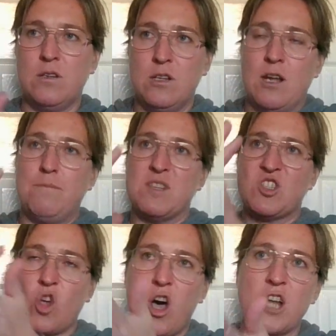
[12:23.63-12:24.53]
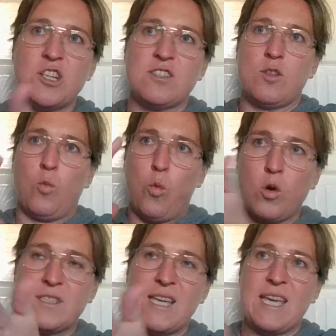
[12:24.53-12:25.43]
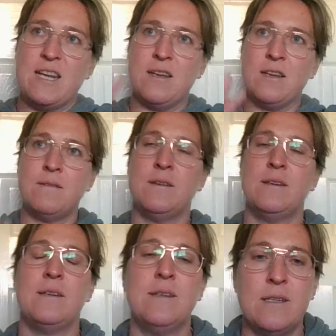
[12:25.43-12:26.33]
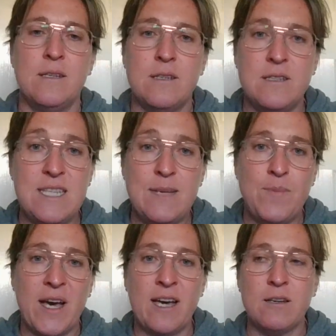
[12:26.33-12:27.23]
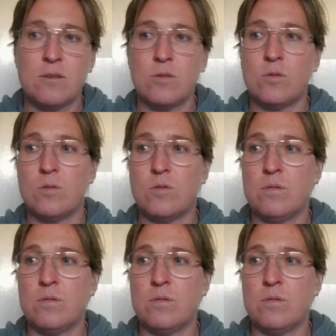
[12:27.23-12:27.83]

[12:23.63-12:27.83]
massages the water in deeper or